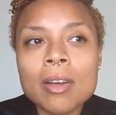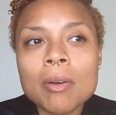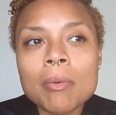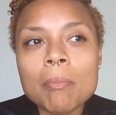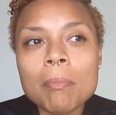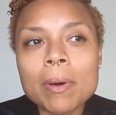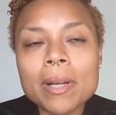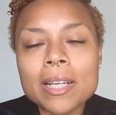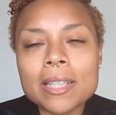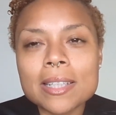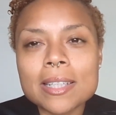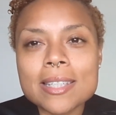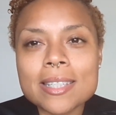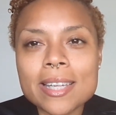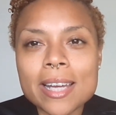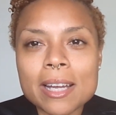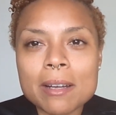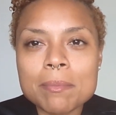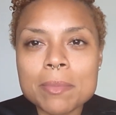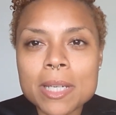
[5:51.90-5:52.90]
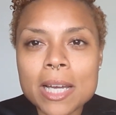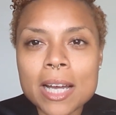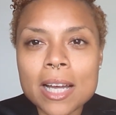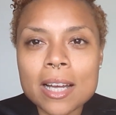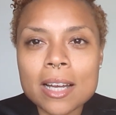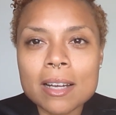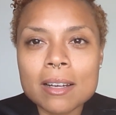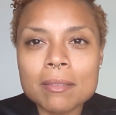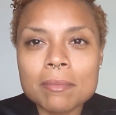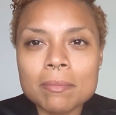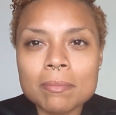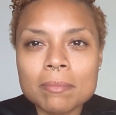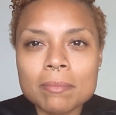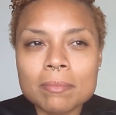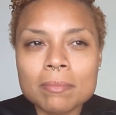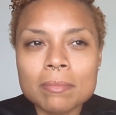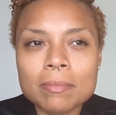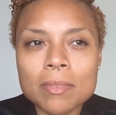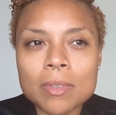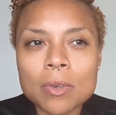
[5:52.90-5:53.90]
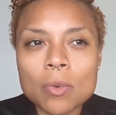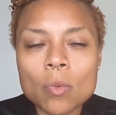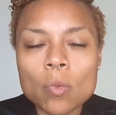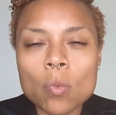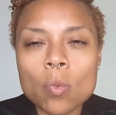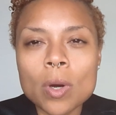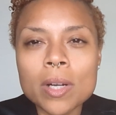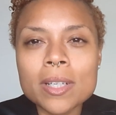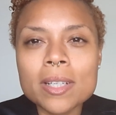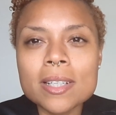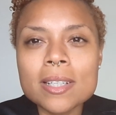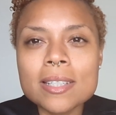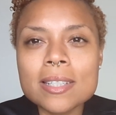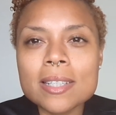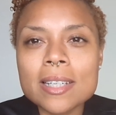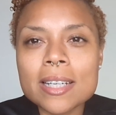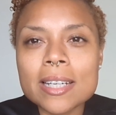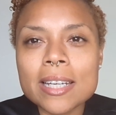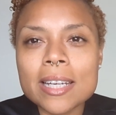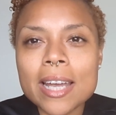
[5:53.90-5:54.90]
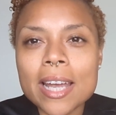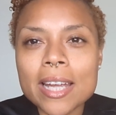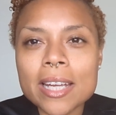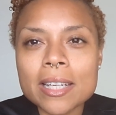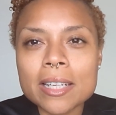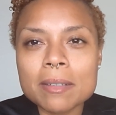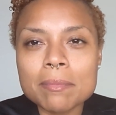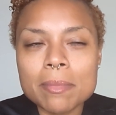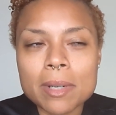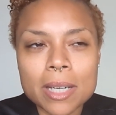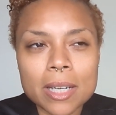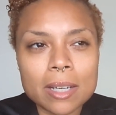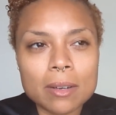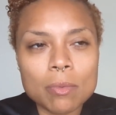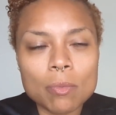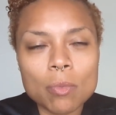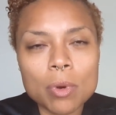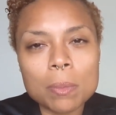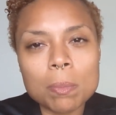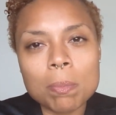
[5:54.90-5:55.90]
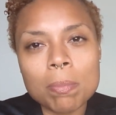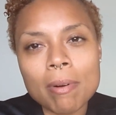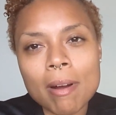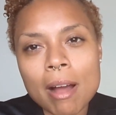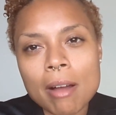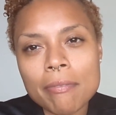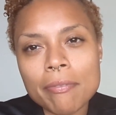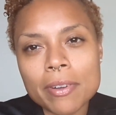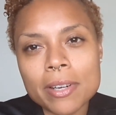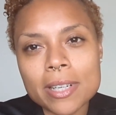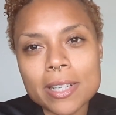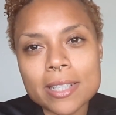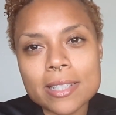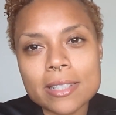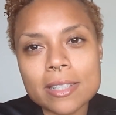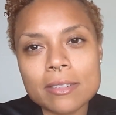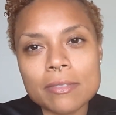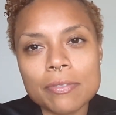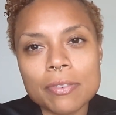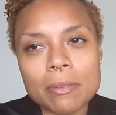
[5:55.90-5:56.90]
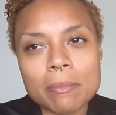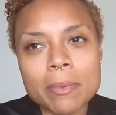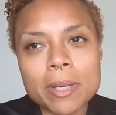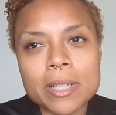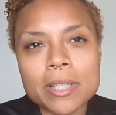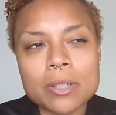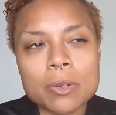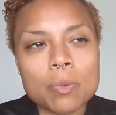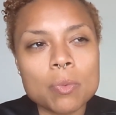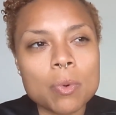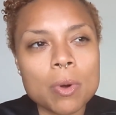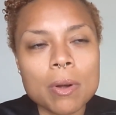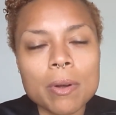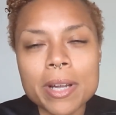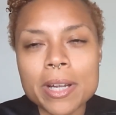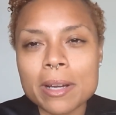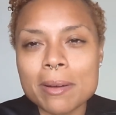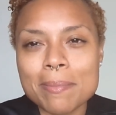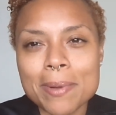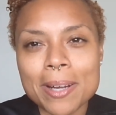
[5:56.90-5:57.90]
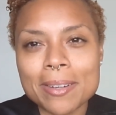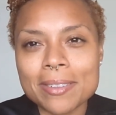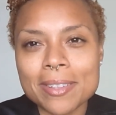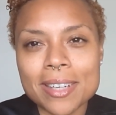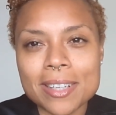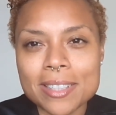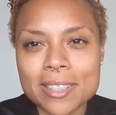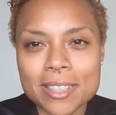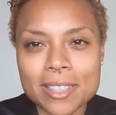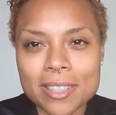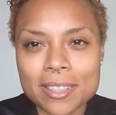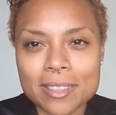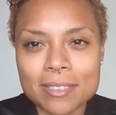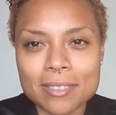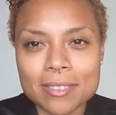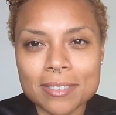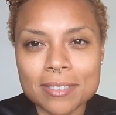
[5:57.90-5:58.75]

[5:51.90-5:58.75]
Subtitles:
But at the same time, what does it gain me? What profit is it for me to worry about that shit?